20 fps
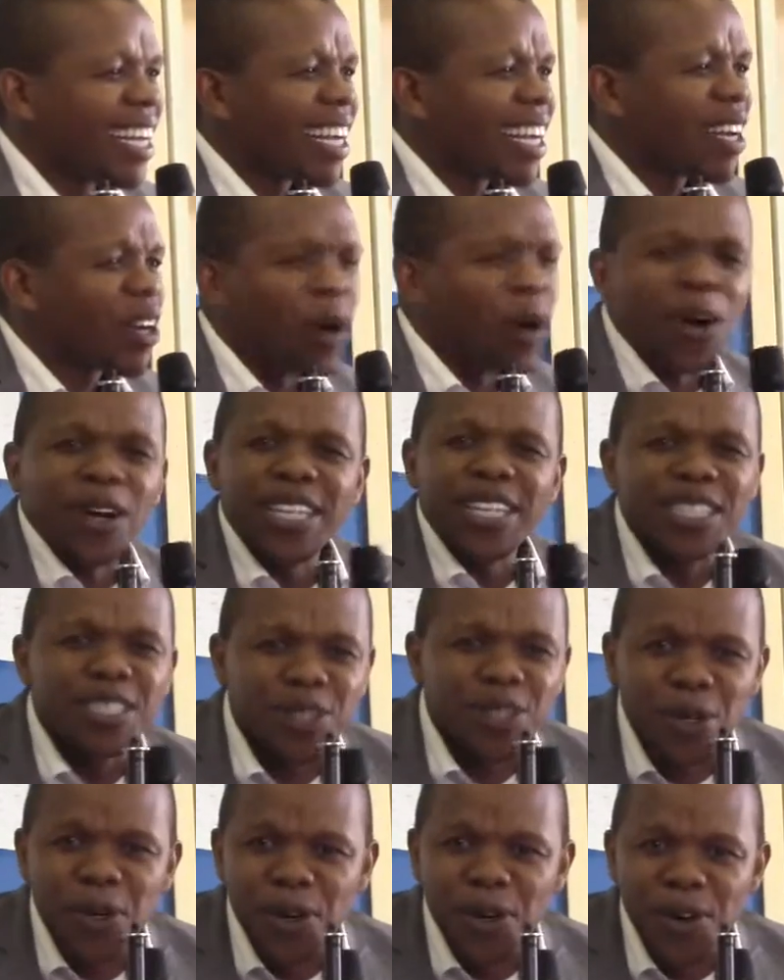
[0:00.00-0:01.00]
God is
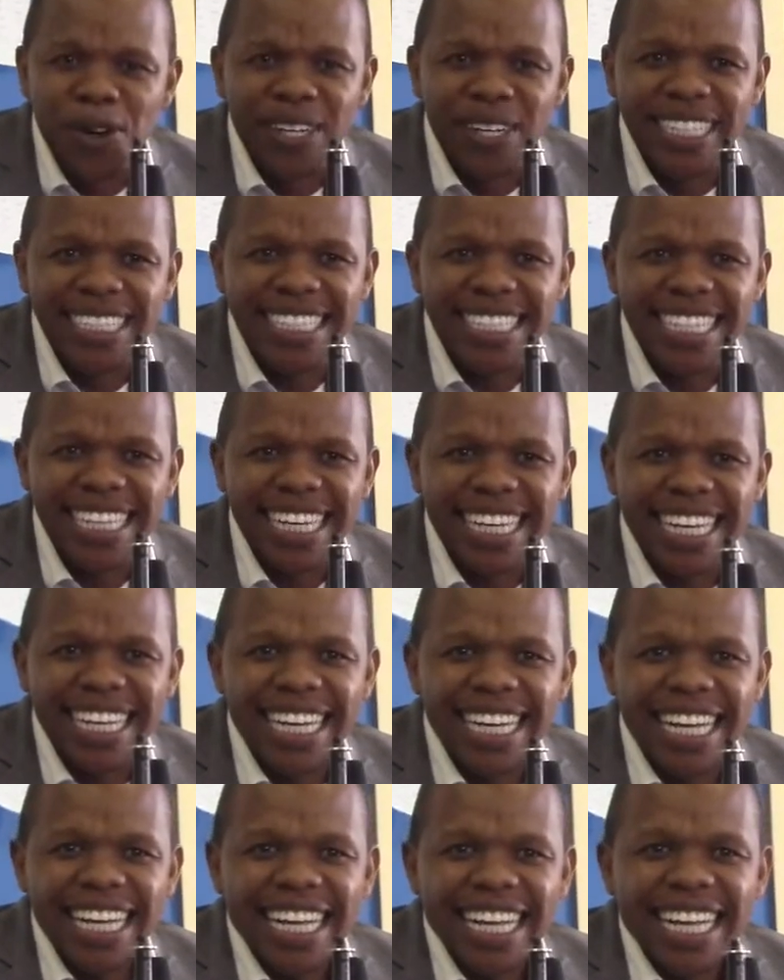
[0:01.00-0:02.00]
good
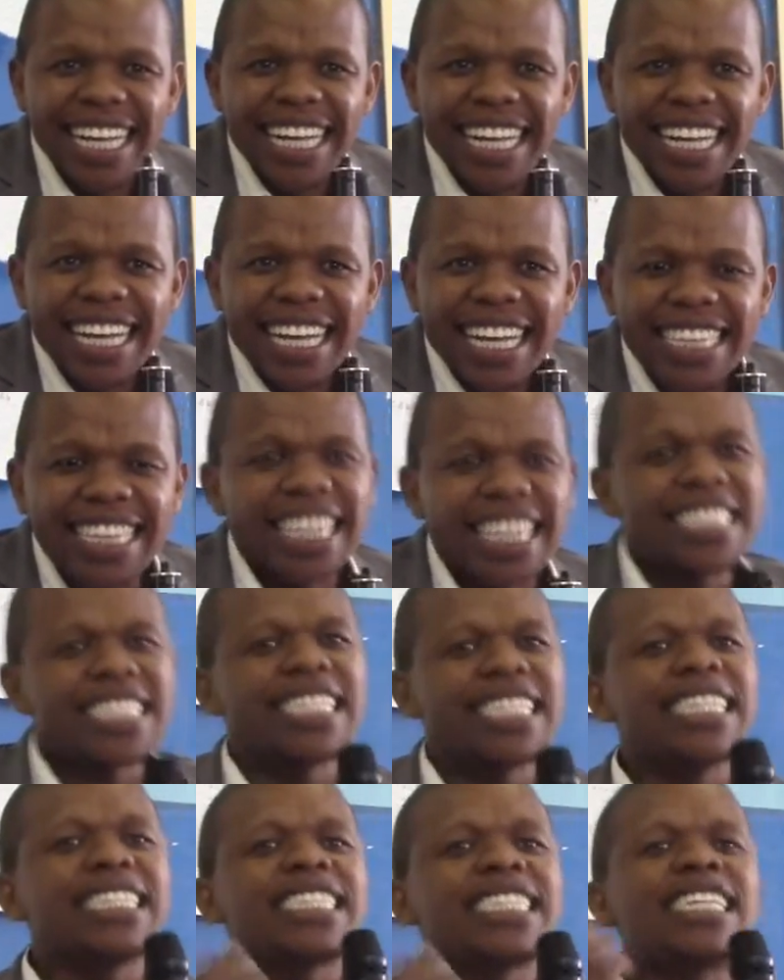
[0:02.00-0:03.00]
this
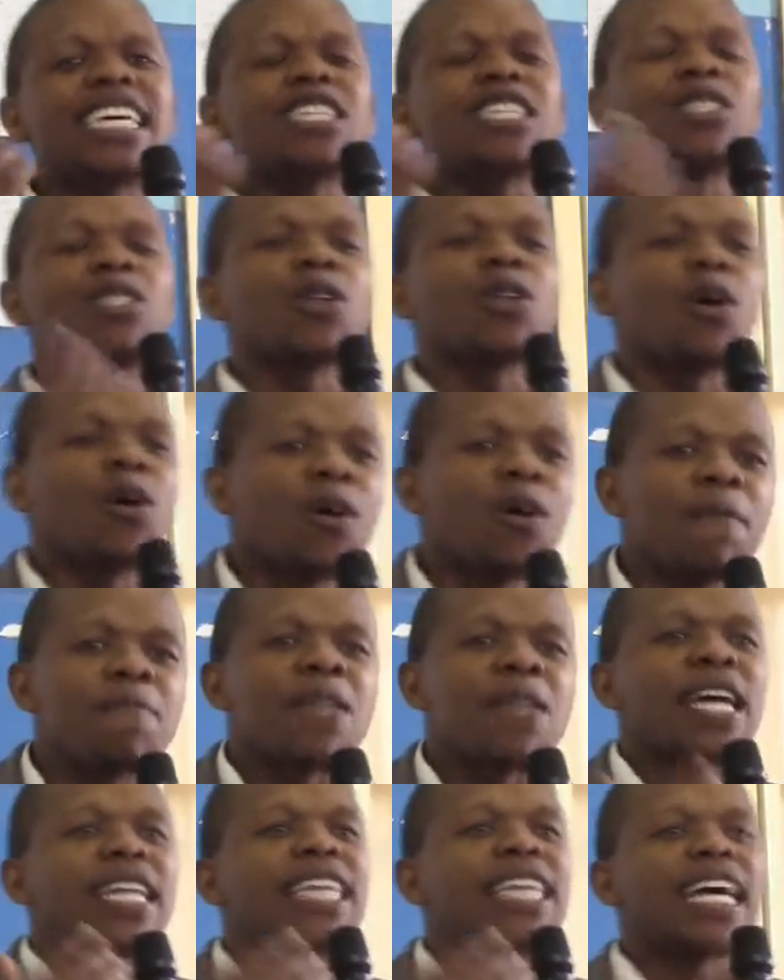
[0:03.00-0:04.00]
is the song
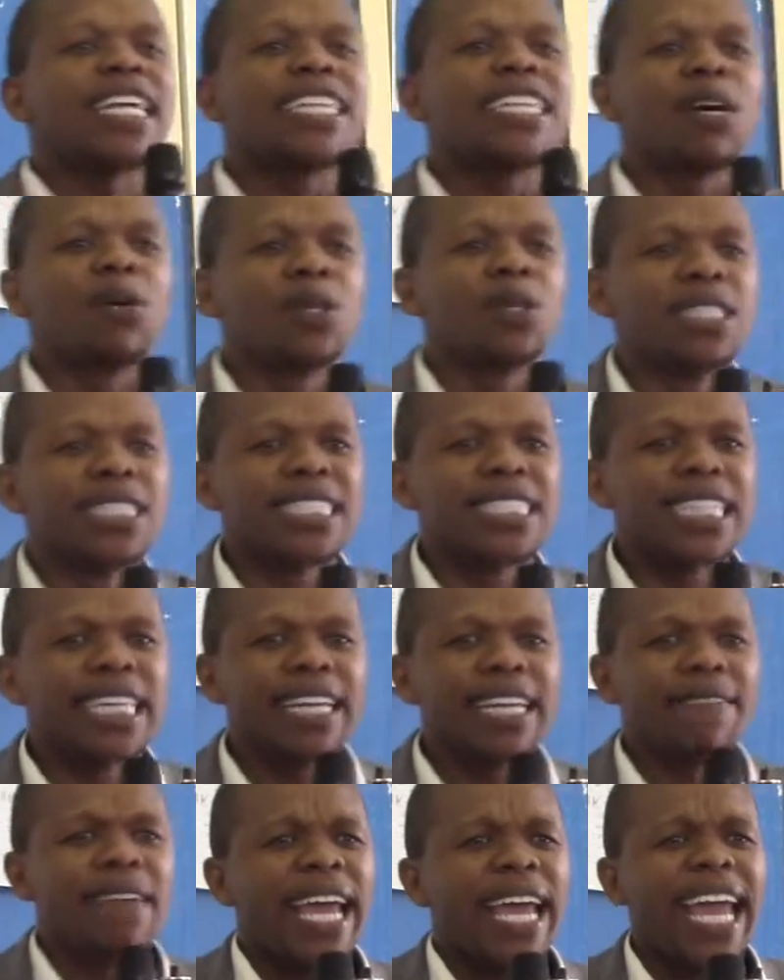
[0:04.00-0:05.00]
that they would
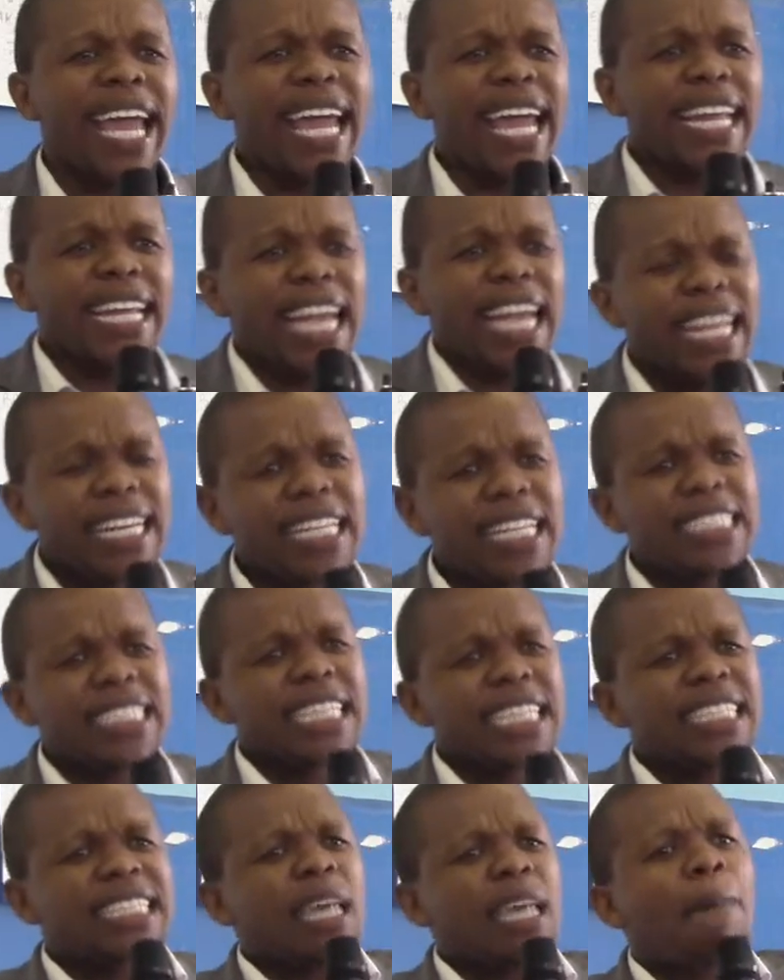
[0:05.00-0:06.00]
sing. And, and it's,
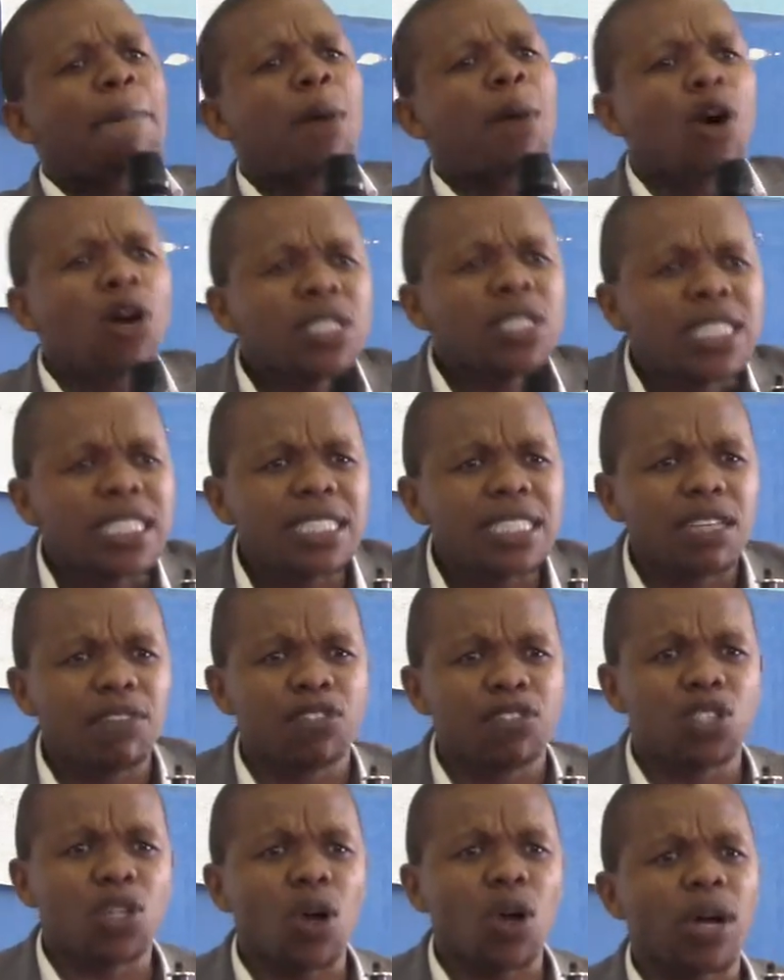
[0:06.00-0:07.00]
it's a positive
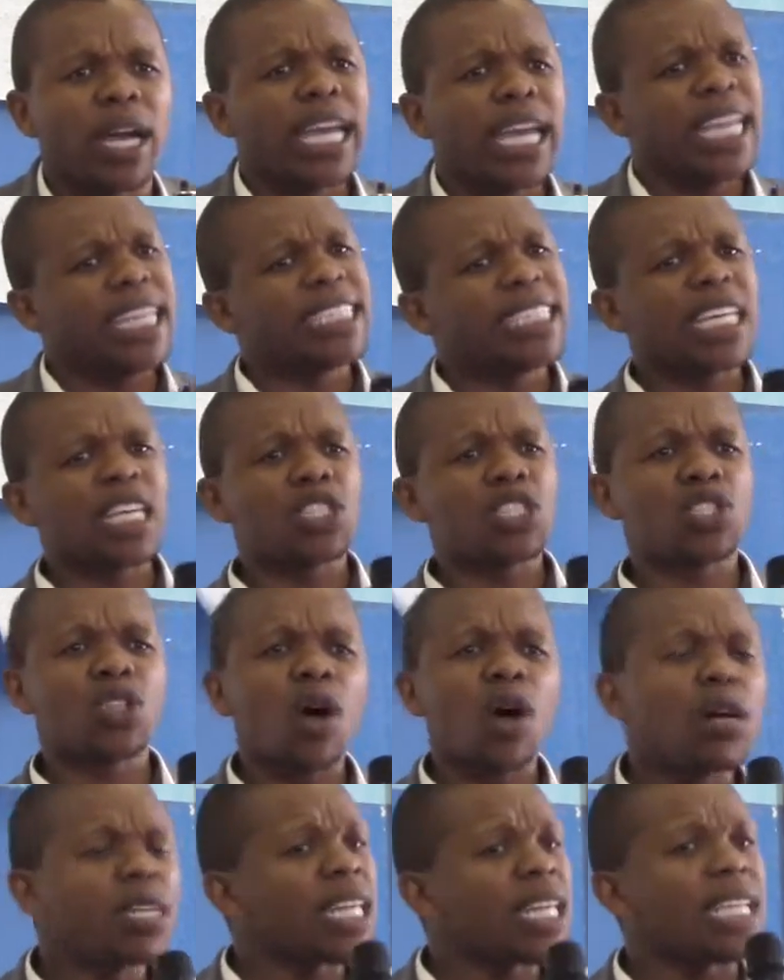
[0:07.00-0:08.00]
song. It's a
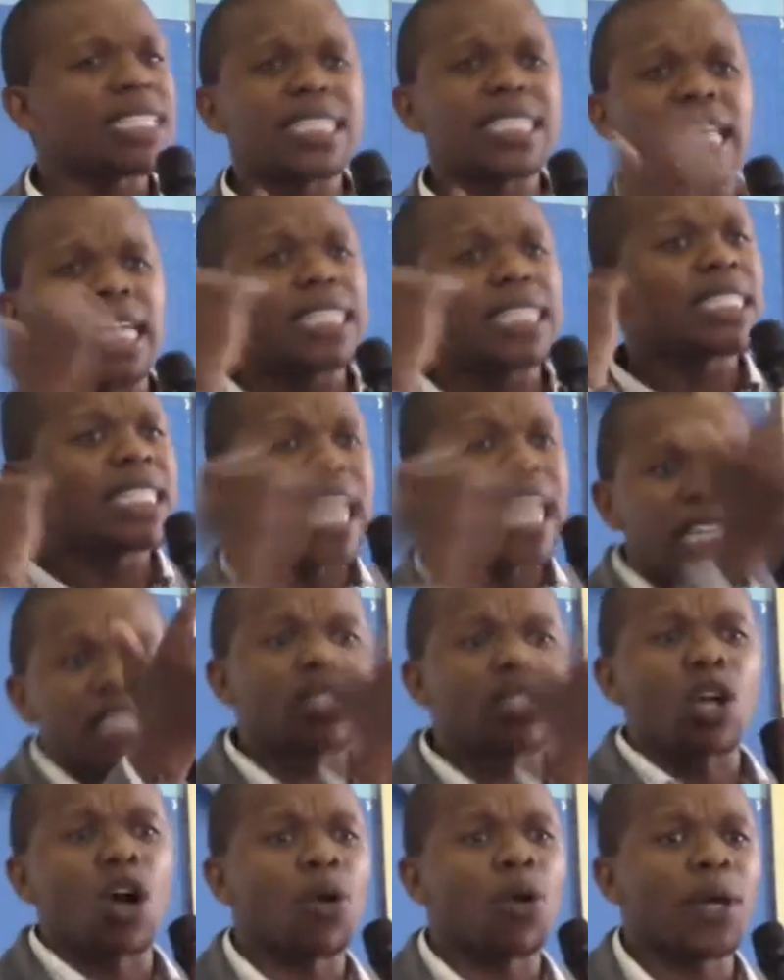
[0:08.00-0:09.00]
song that says,
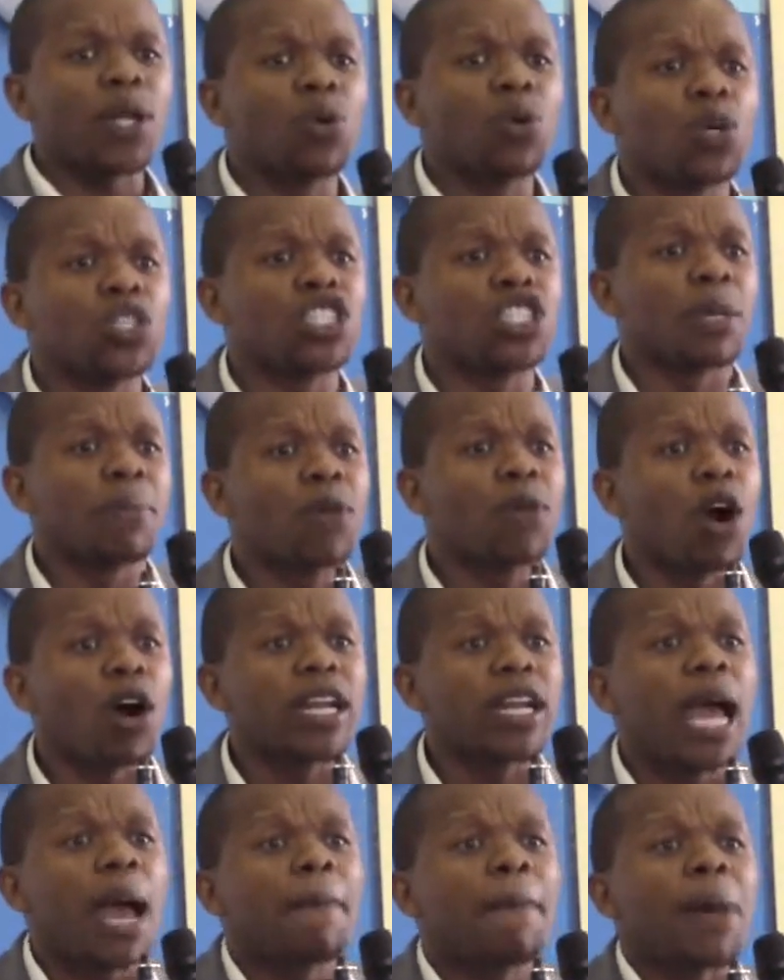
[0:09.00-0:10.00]
let's go and worship
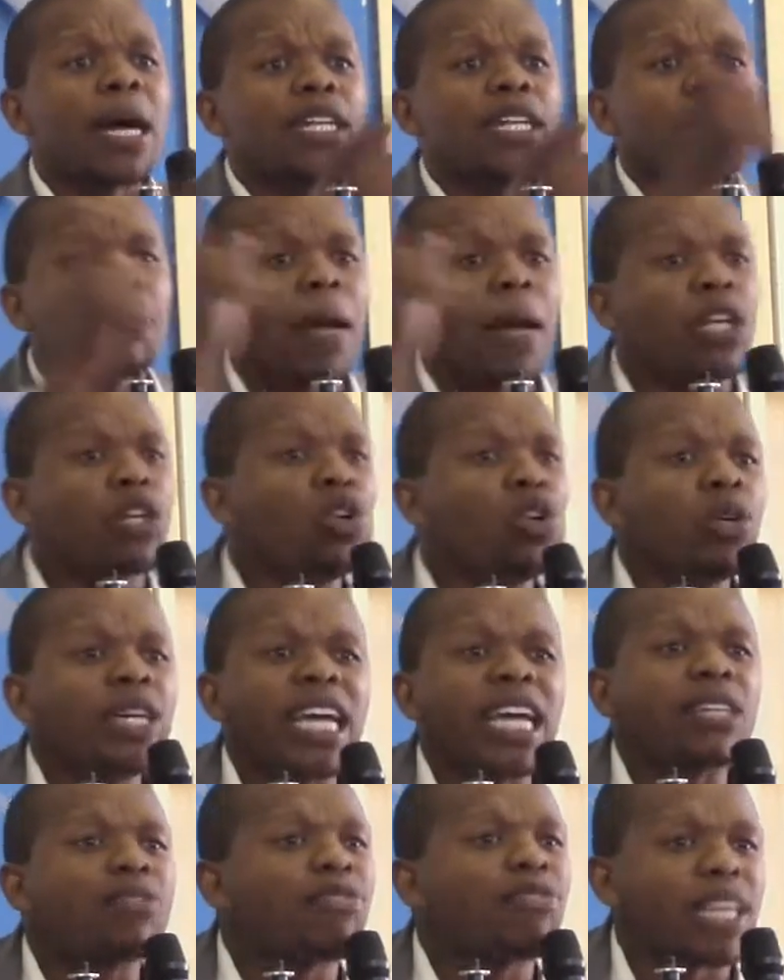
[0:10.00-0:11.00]
God. But, but look
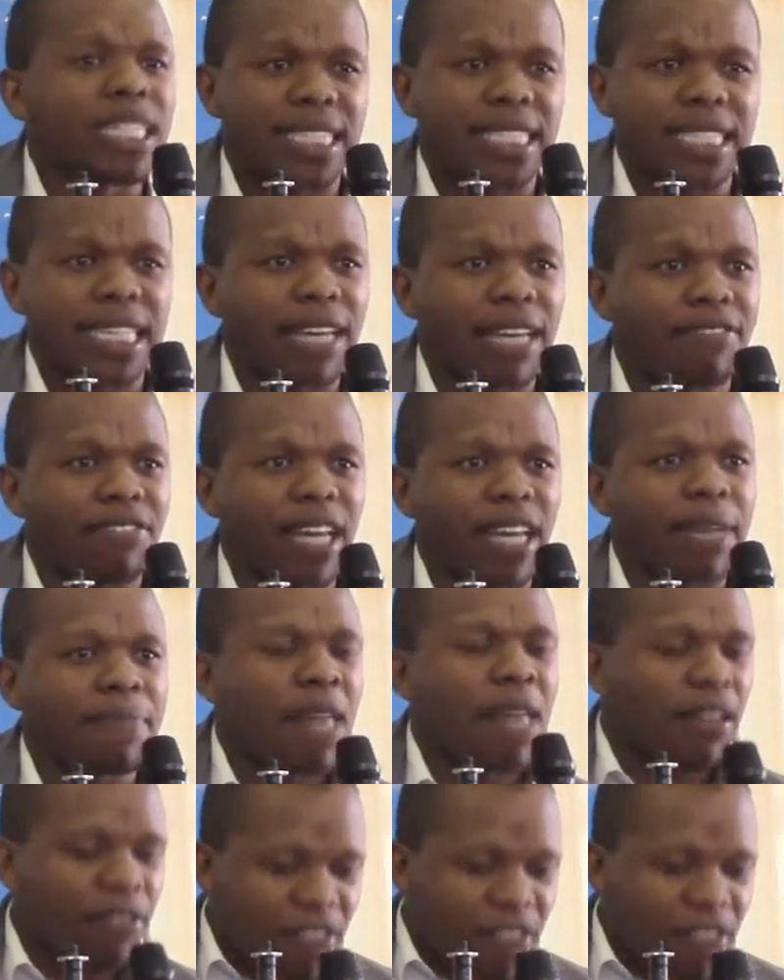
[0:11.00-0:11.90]
at verse 7.